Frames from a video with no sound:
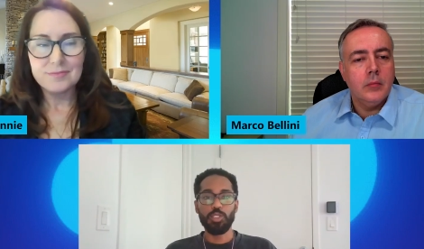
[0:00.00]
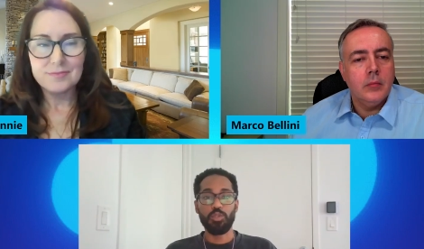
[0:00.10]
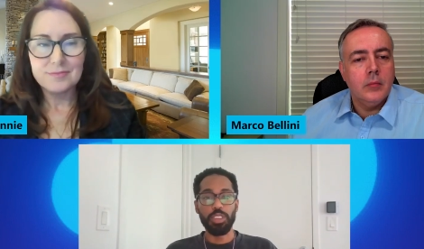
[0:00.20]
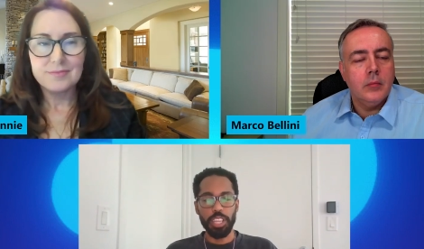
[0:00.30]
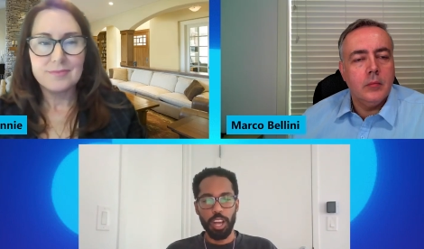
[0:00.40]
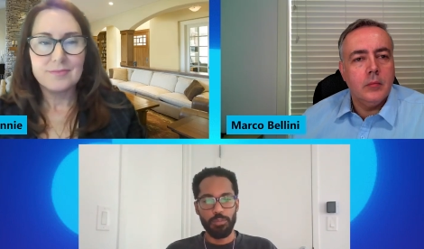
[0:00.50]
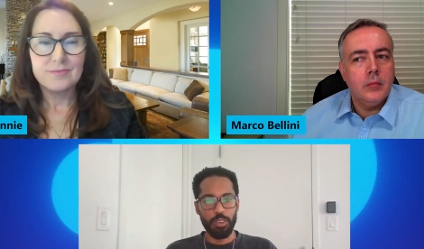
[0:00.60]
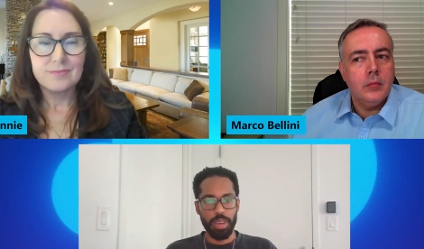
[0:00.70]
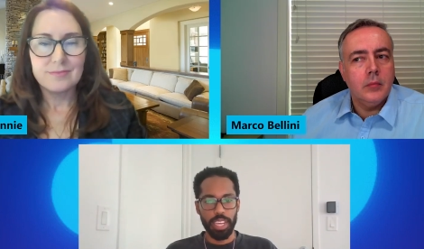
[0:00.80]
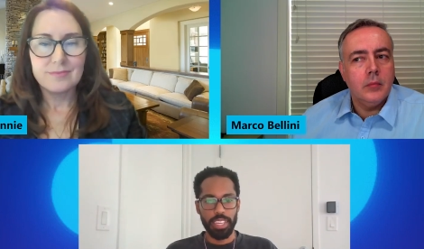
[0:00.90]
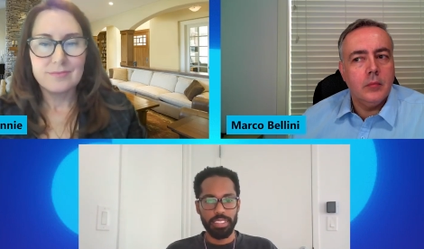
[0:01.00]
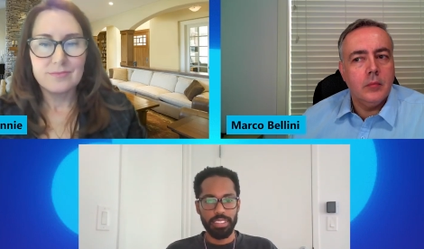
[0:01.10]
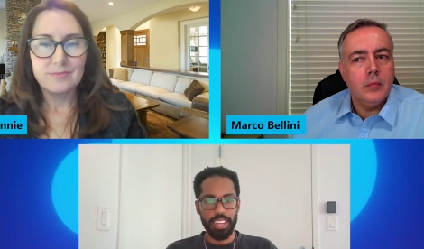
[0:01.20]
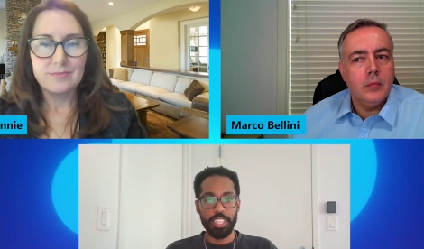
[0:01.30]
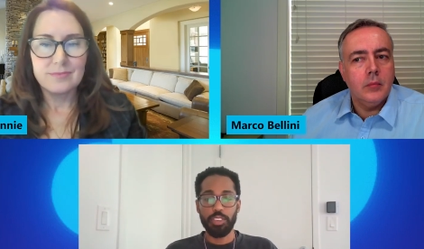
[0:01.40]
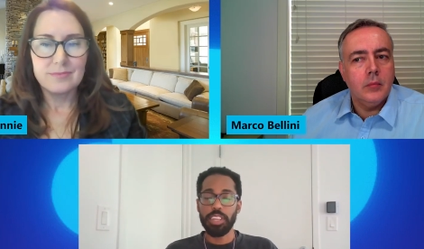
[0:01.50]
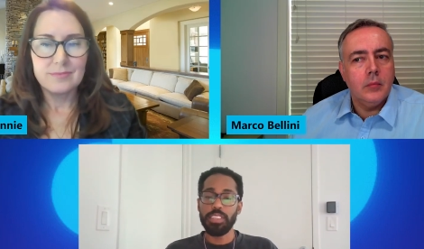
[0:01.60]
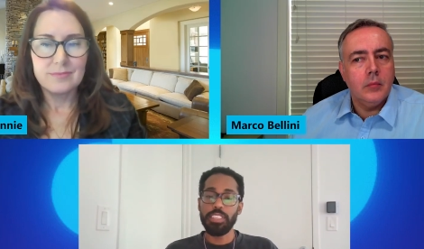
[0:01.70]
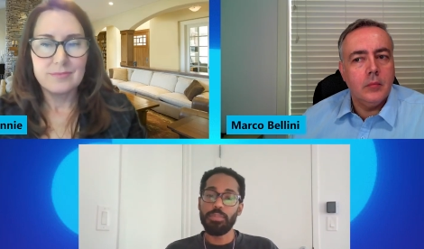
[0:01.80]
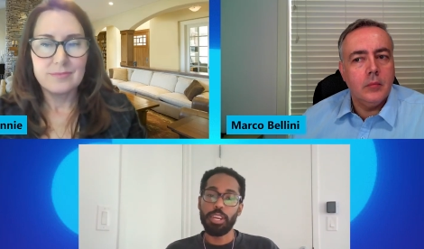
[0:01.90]
Speaker 1: is really helpful, Megan. It's great to
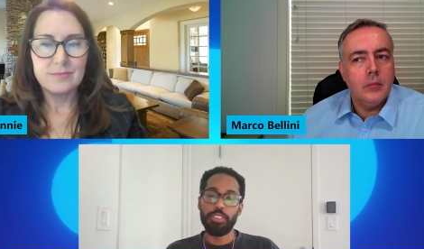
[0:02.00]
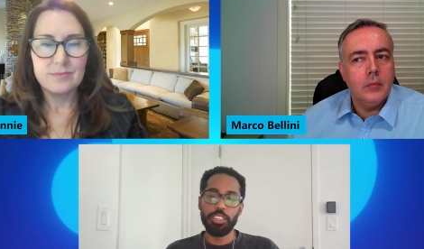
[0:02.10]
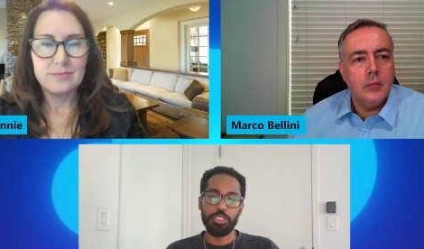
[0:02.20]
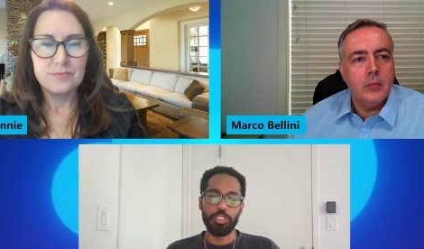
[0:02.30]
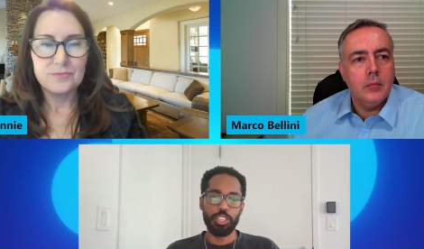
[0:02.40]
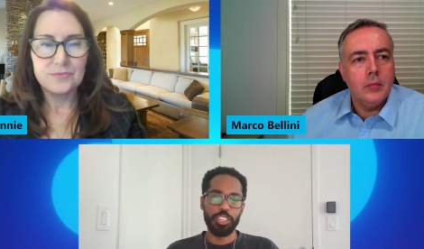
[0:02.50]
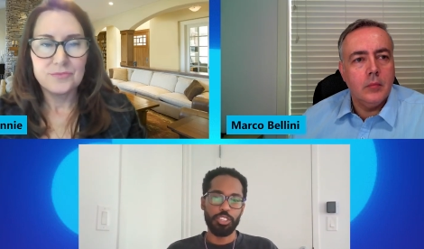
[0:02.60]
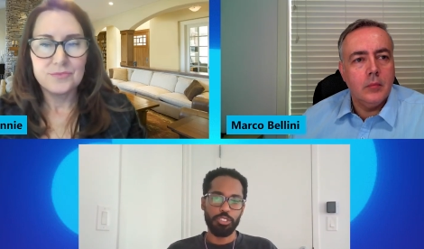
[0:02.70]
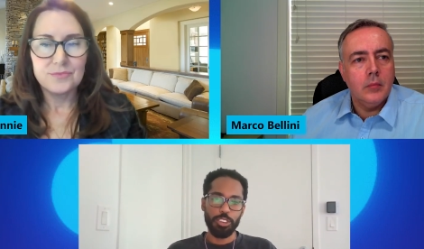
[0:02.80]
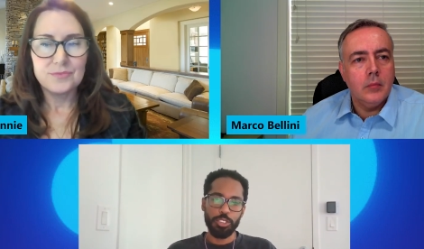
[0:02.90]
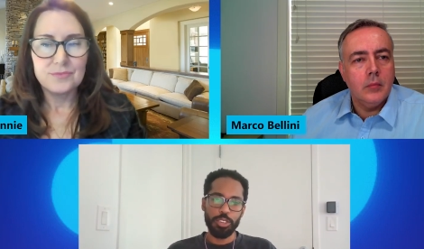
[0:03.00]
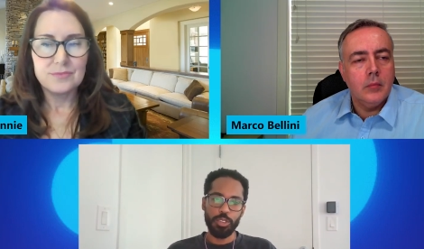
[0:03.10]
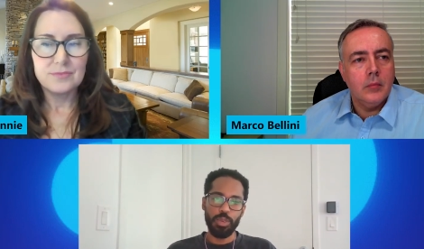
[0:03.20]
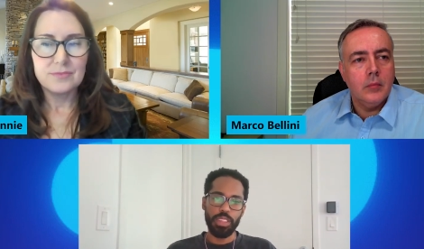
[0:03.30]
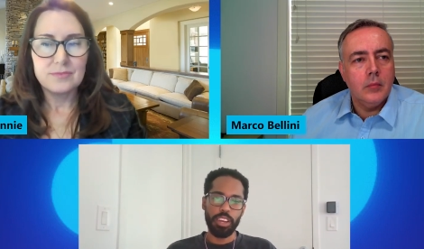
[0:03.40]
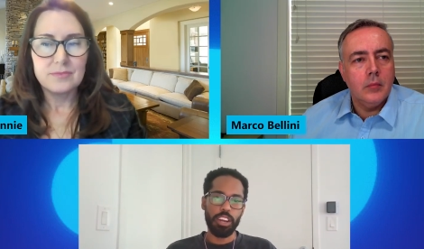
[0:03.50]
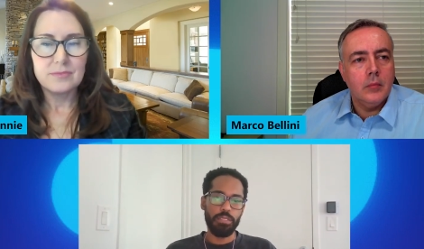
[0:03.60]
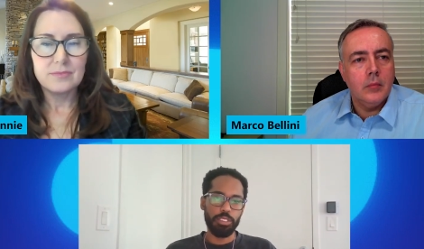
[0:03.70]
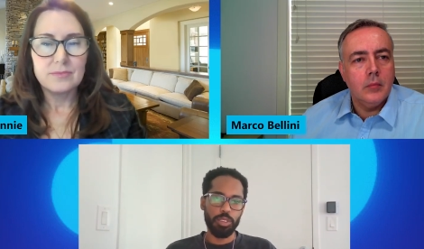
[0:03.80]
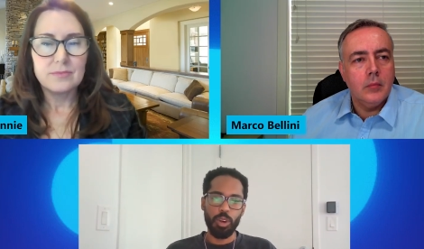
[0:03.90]
see the migration journey structured in a way that
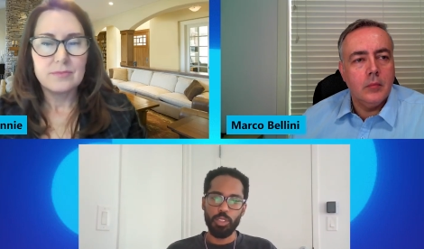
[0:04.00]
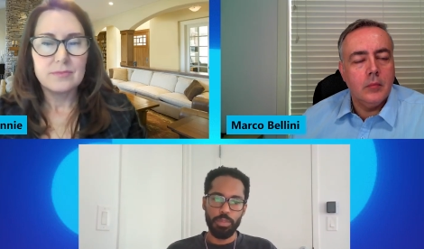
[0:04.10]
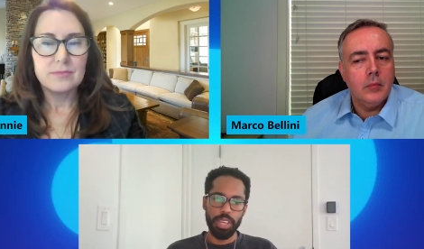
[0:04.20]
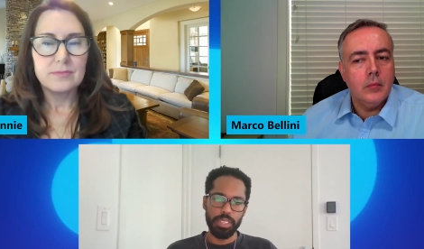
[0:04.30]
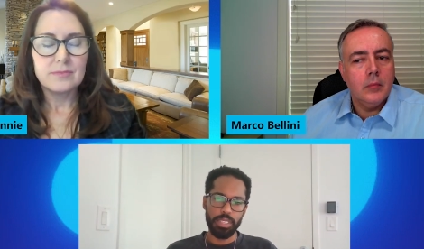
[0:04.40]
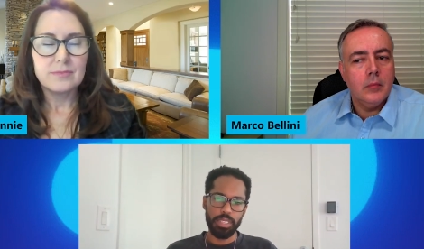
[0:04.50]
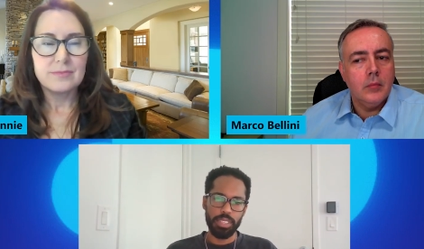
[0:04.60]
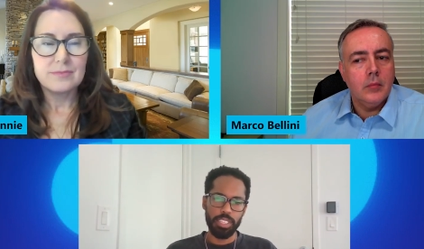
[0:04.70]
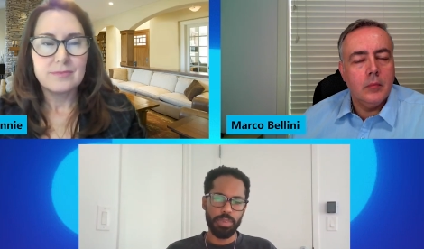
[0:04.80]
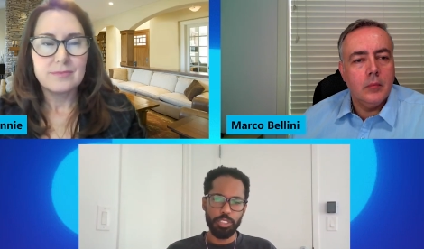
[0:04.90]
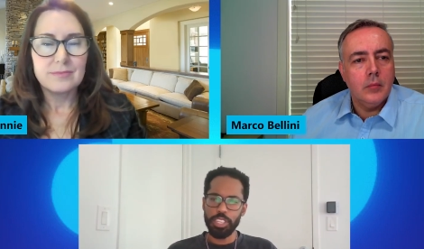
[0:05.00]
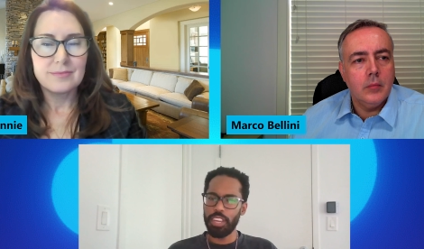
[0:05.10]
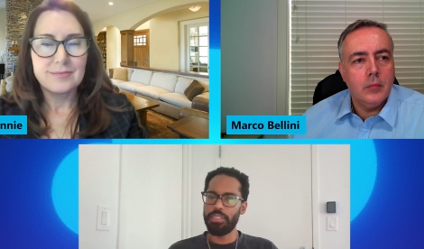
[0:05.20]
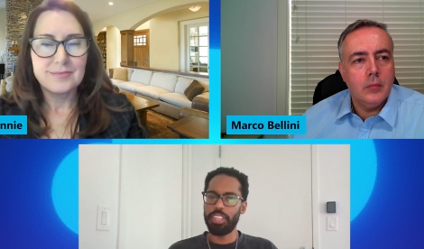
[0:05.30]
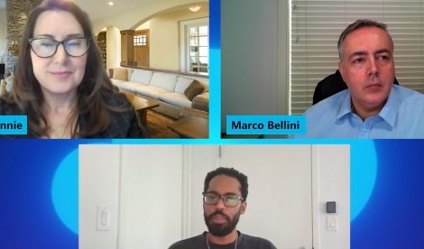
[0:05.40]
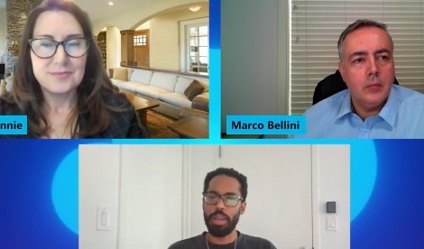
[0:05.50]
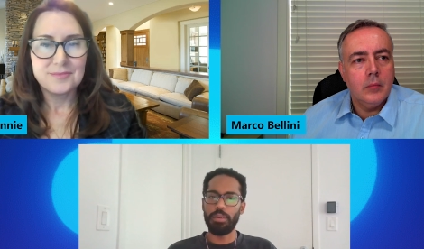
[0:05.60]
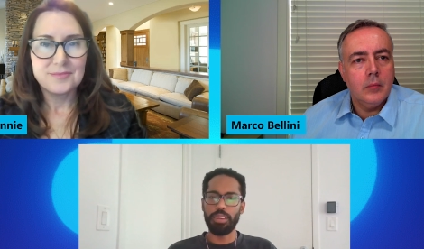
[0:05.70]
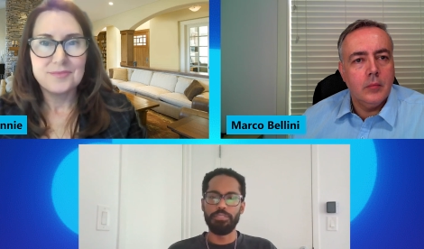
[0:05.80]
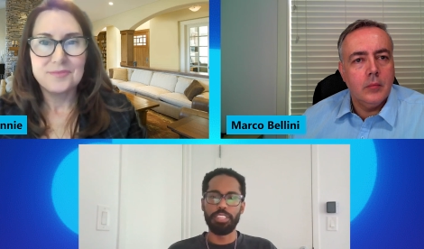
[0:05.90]
covers all the bases, especially given the
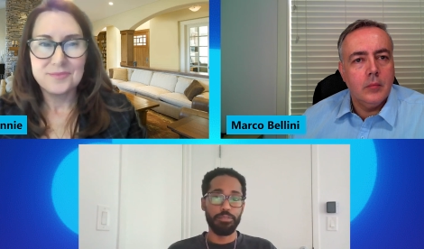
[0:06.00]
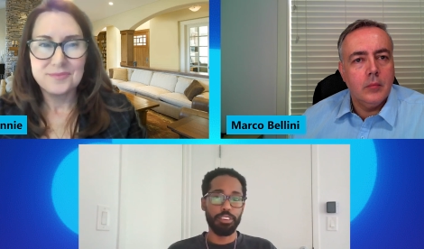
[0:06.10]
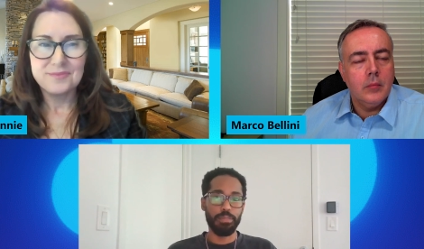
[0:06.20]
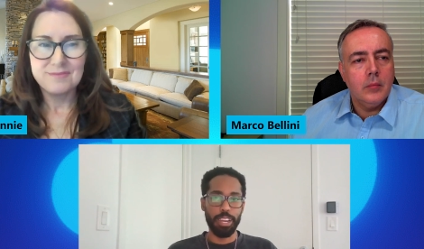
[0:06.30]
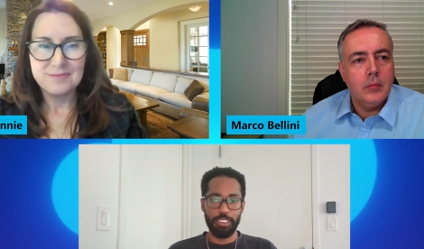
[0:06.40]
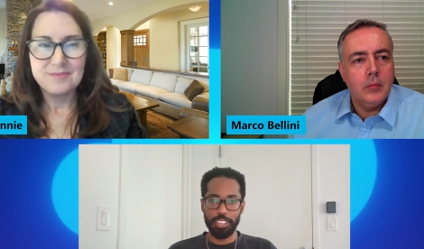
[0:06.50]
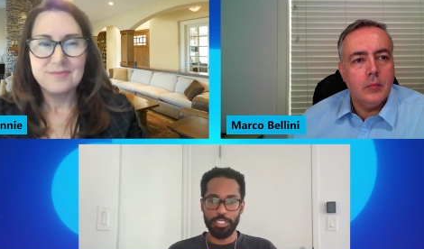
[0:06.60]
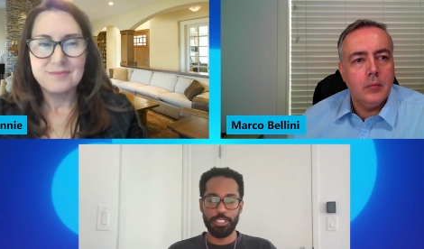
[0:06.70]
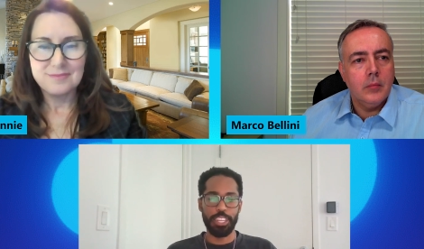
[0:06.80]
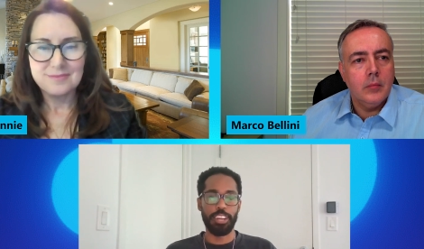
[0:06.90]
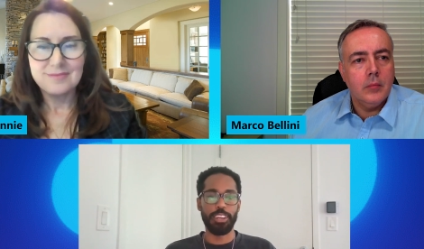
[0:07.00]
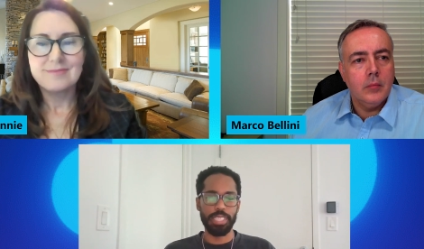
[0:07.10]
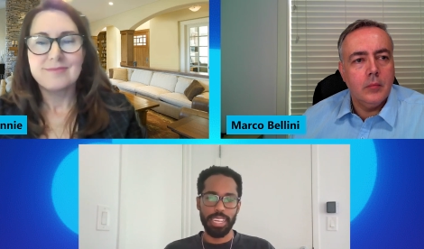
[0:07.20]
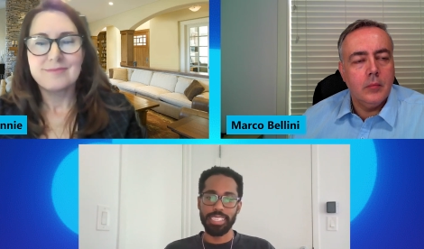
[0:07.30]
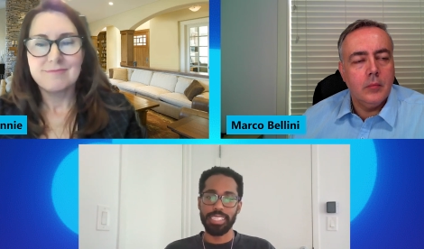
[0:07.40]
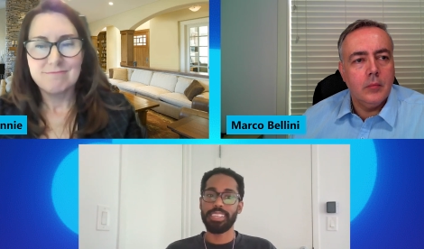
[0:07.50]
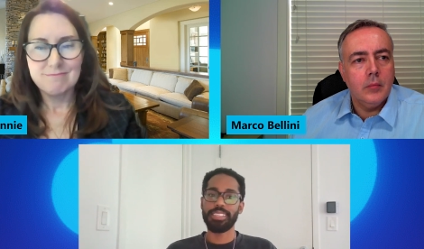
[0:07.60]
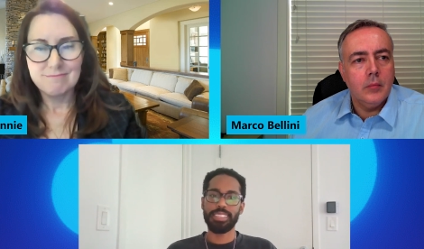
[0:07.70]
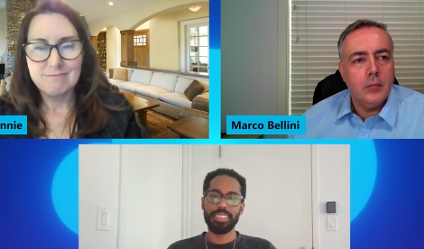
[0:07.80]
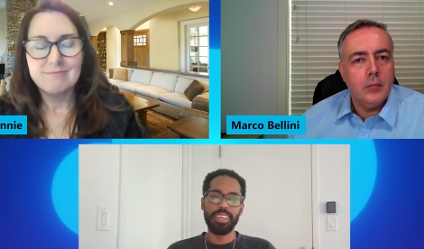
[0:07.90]
amount of different migration that
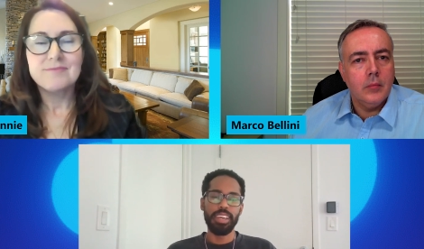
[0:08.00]
exist.